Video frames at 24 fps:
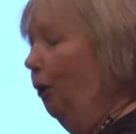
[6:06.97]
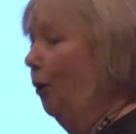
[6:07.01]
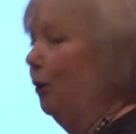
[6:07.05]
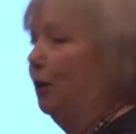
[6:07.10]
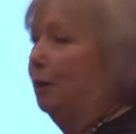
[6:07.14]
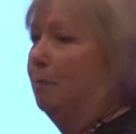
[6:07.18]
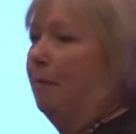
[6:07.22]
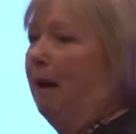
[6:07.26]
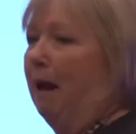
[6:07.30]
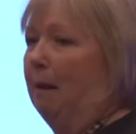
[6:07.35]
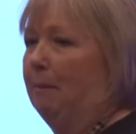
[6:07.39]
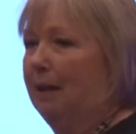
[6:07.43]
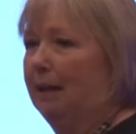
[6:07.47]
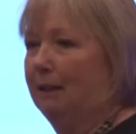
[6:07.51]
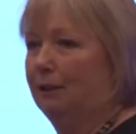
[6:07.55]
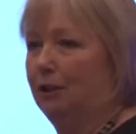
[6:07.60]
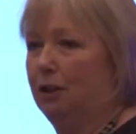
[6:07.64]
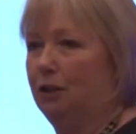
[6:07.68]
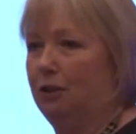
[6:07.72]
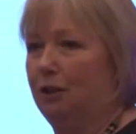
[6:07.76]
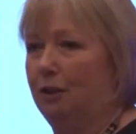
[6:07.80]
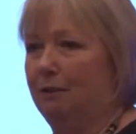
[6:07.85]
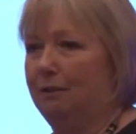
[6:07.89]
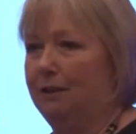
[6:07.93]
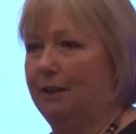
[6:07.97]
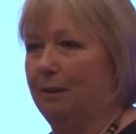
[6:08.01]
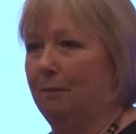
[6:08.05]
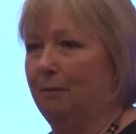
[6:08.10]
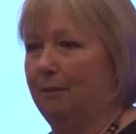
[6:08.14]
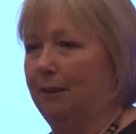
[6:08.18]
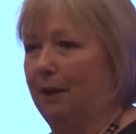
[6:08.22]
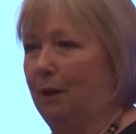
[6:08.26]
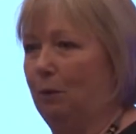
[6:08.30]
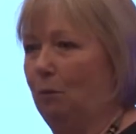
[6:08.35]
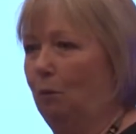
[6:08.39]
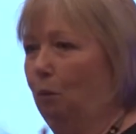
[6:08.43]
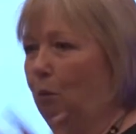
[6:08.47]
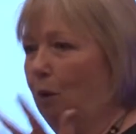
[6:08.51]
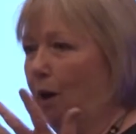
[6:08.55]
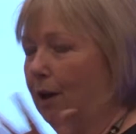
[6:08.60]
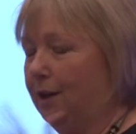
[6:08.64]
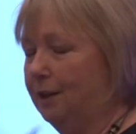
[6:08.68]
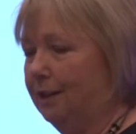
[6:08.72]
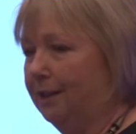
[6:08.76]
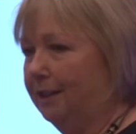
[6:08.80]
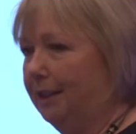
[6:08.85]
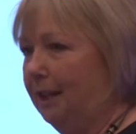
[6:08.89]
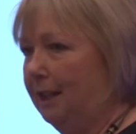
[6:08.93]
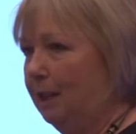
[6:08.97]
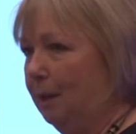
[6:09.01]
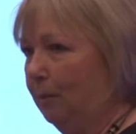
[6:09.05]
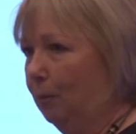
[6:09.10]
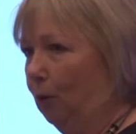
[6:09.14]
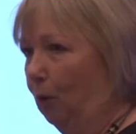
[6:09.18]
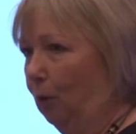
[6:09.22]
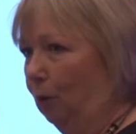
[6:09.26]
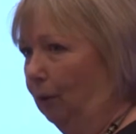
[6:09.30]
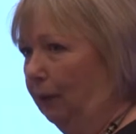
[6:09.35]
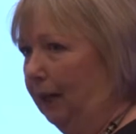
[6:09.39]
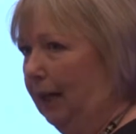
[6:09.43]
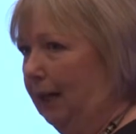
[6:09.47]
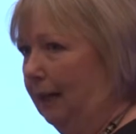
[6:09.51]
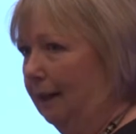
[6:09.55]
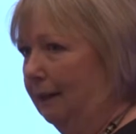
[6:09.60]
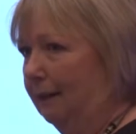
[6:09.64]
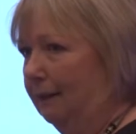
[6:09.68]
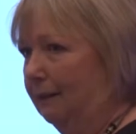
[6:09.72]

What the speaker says: Or you might be able to do something once in the morning,